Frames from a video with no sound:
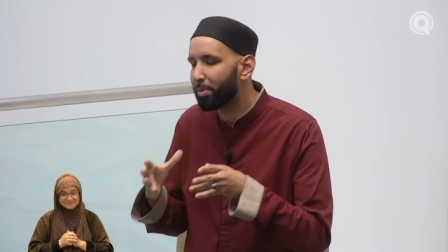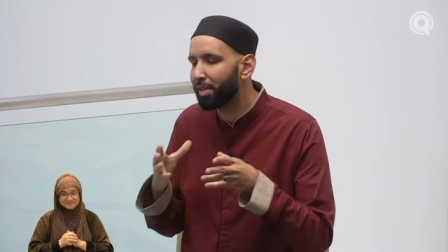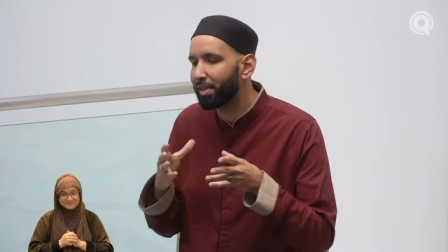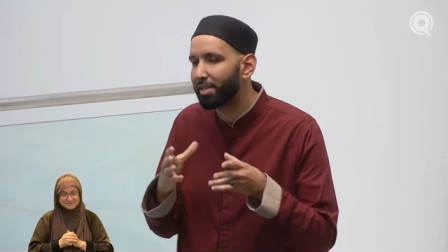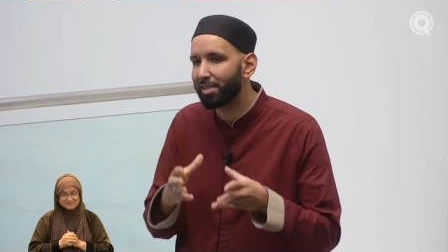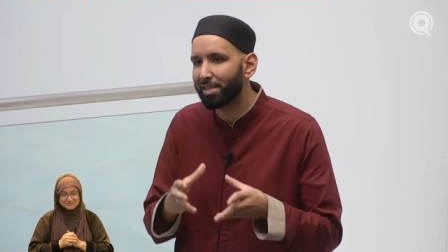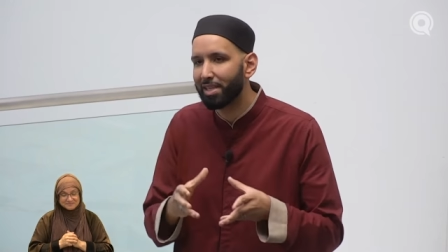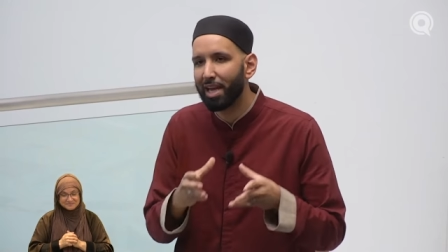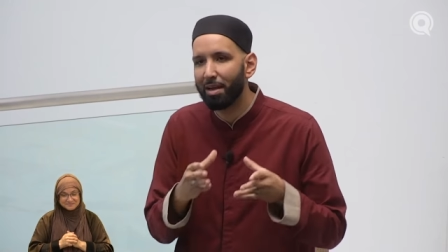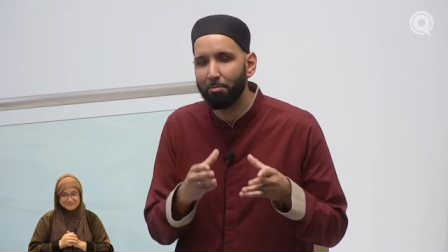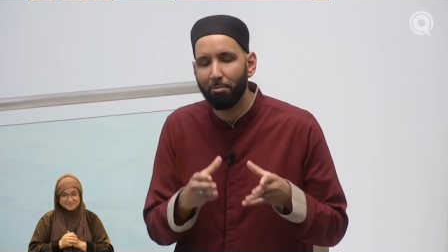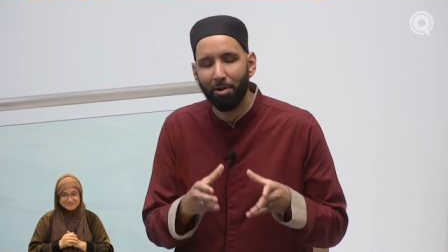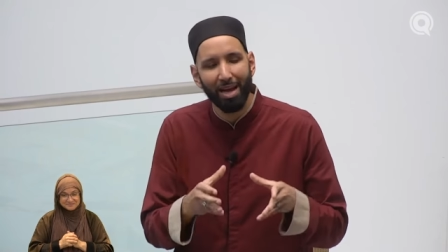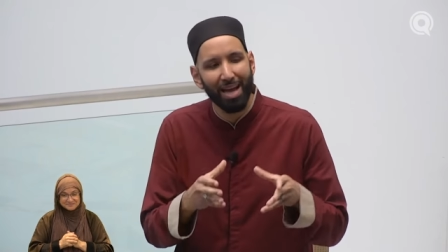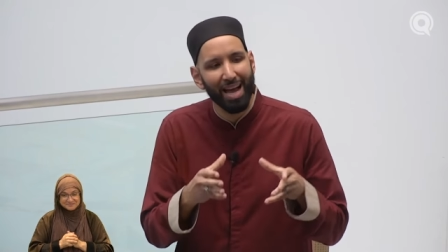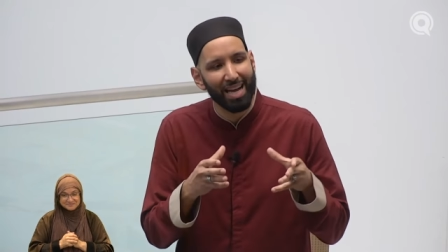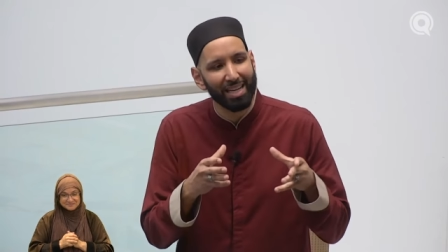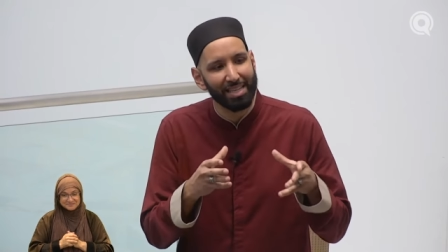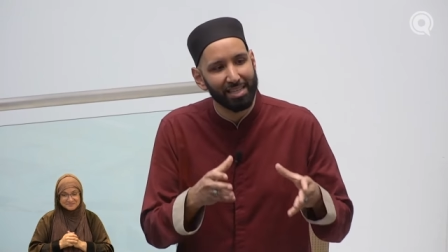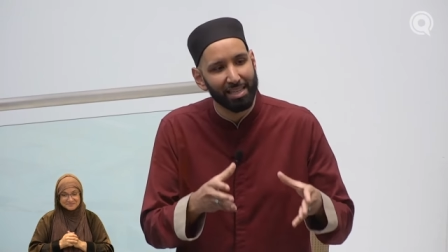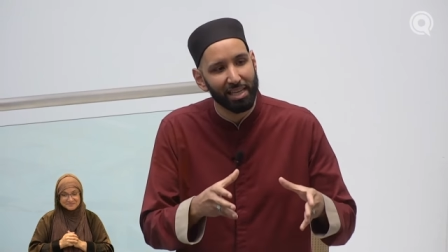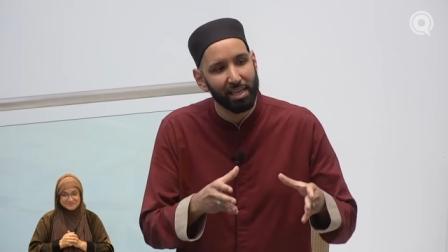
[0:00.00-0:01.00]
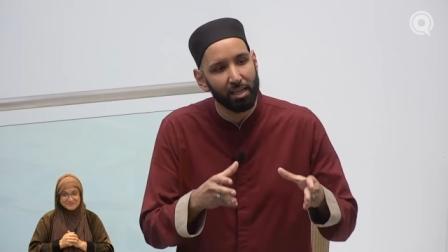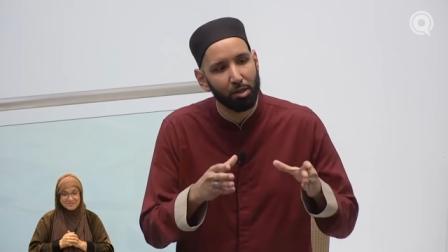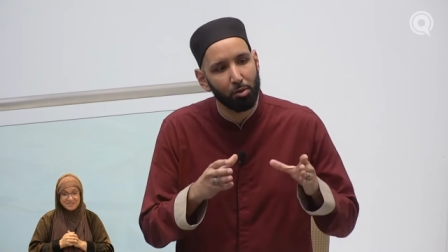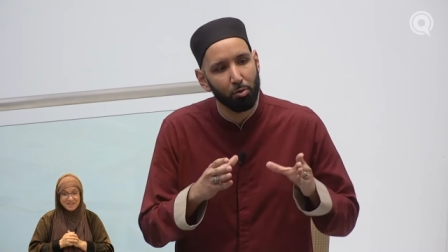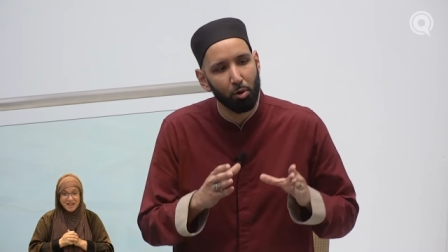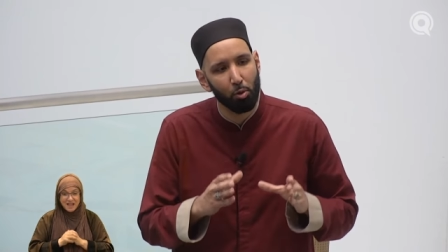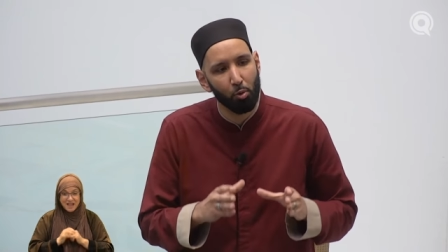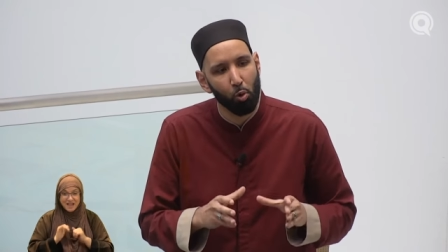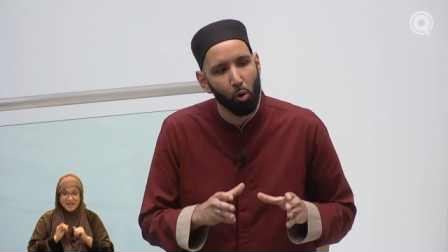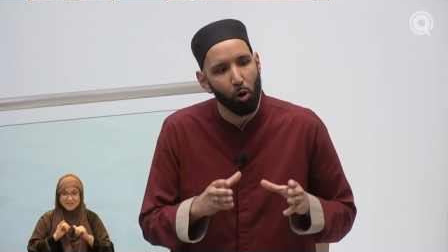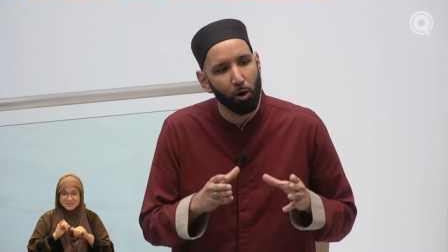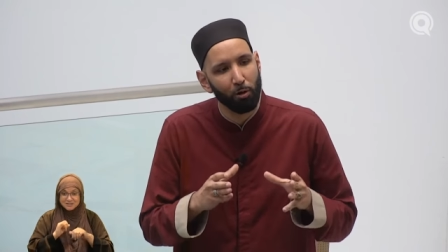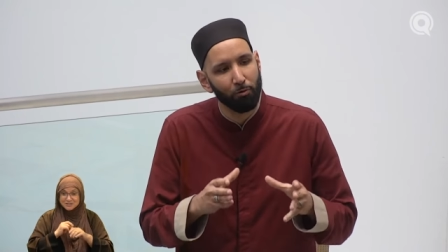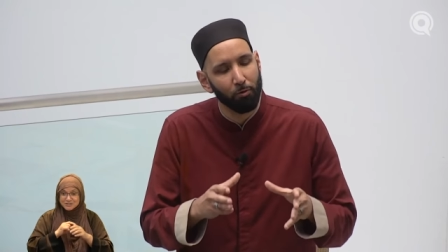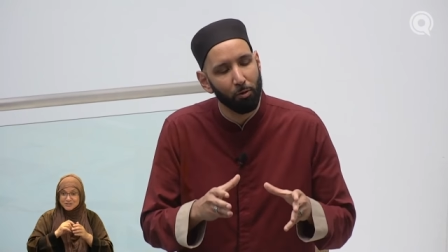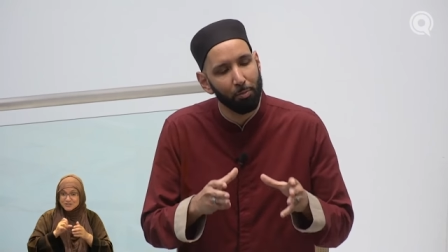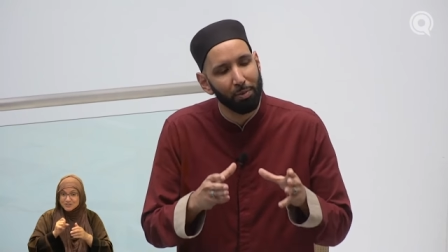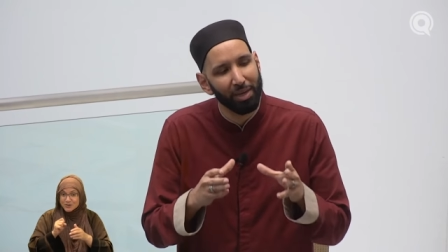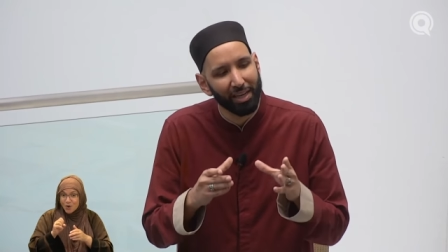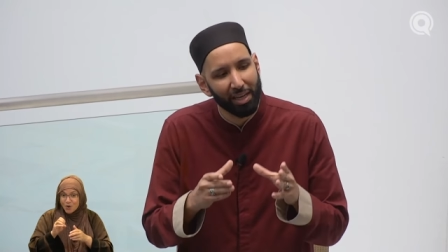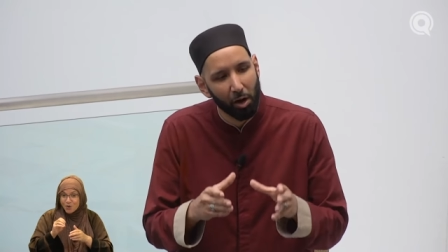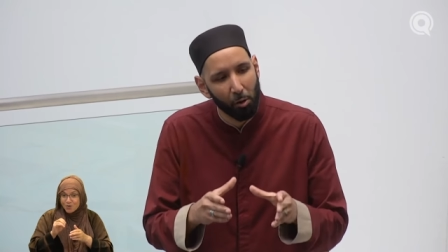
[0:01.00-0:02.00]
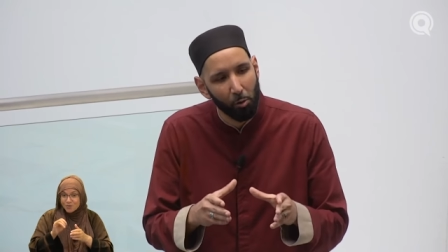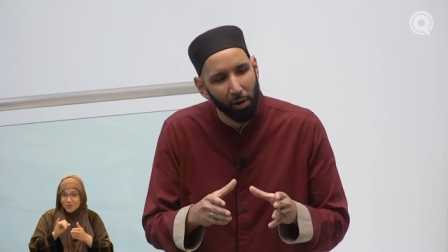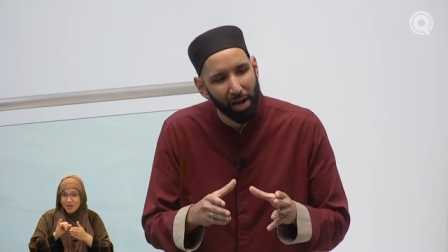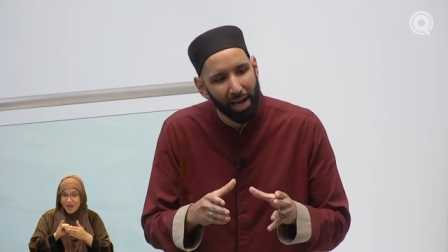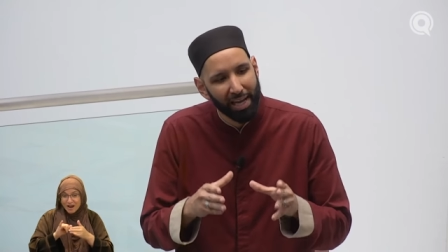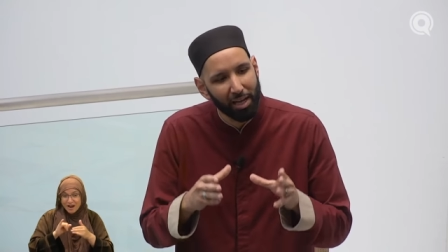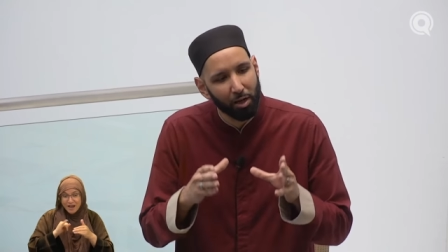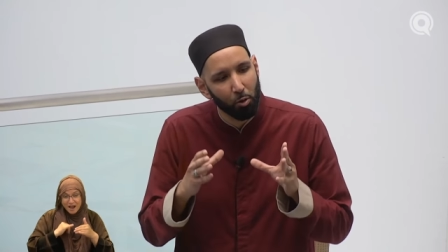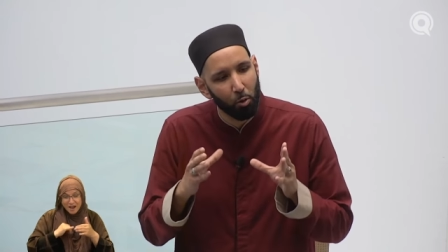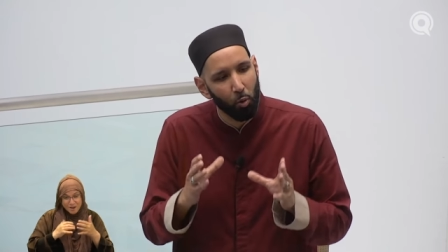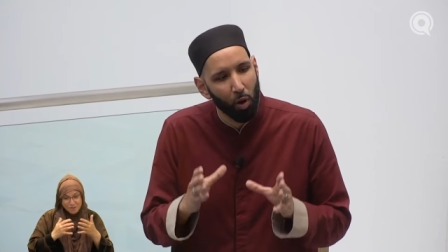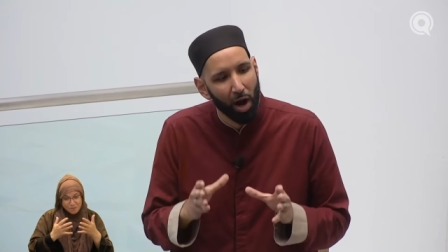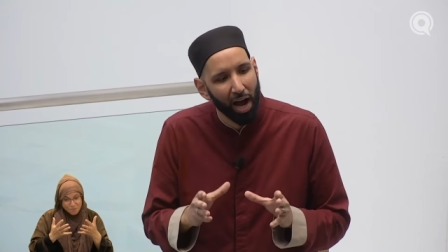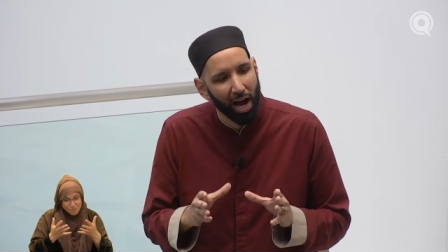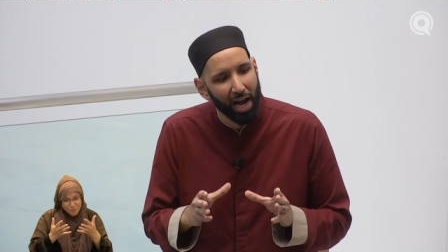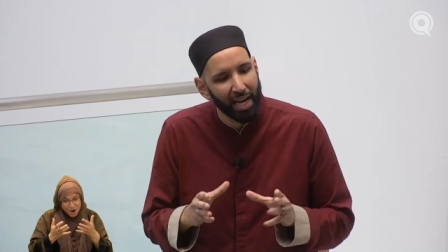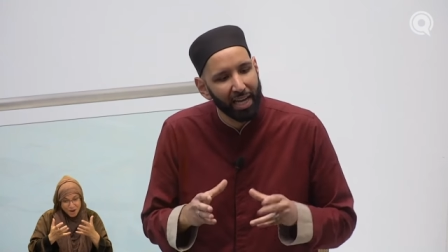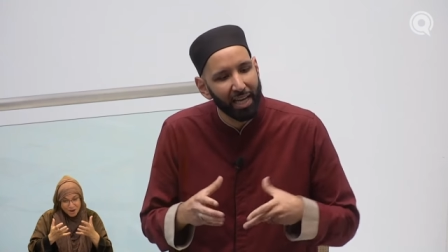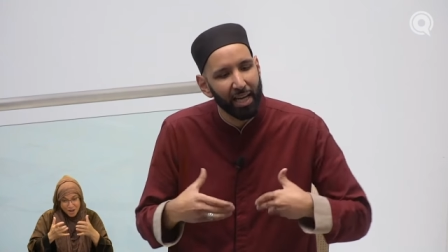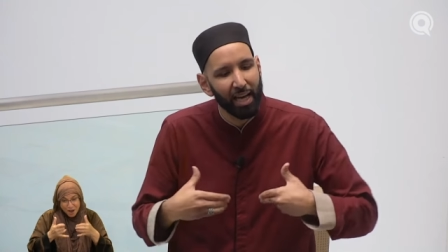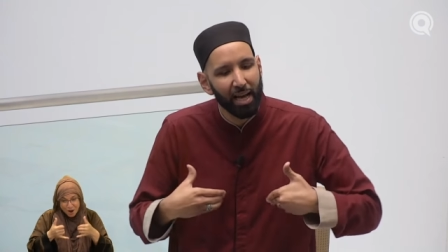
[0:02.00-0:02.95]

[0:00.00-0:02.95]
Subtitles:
the same way I seek the reward for being awake. Why?